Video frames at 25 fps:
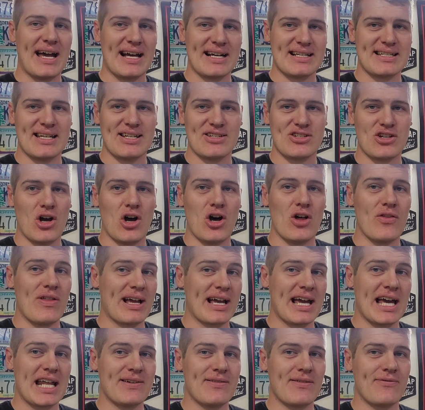access to all
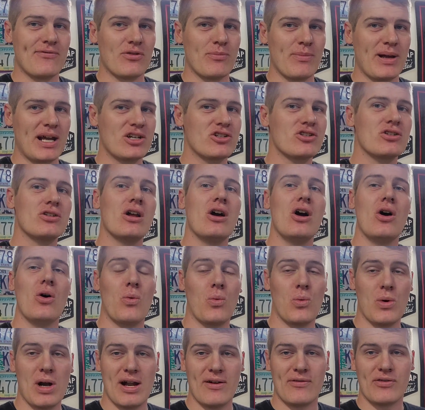that kind of information
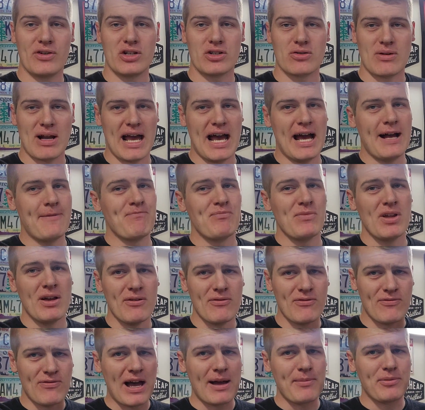wherever you're at.
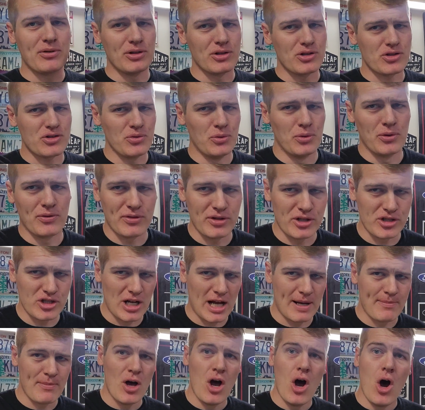Fabulous tool for the
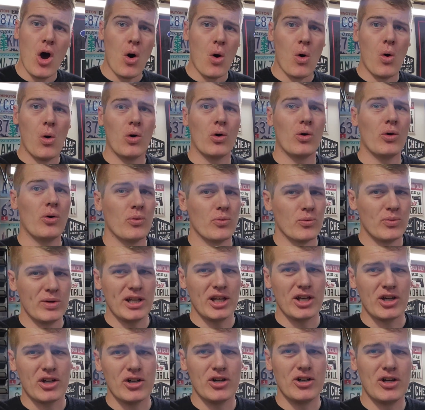job. Or
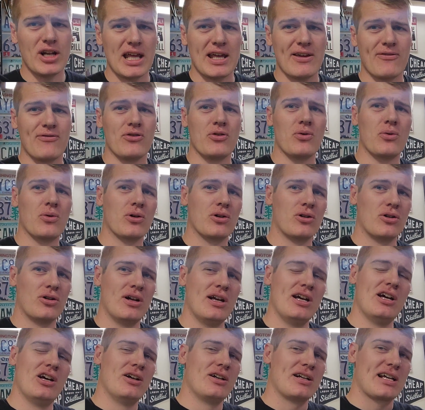really good if
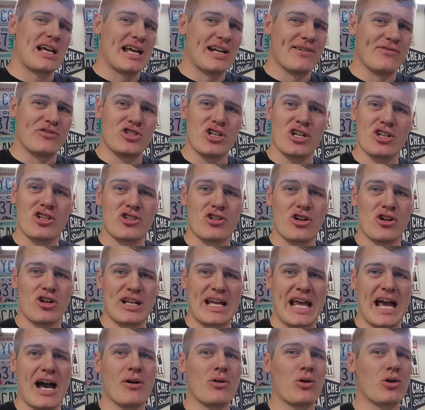you're kind of just
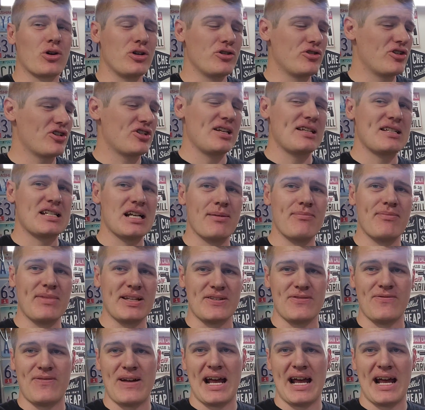starting out or you just need something that's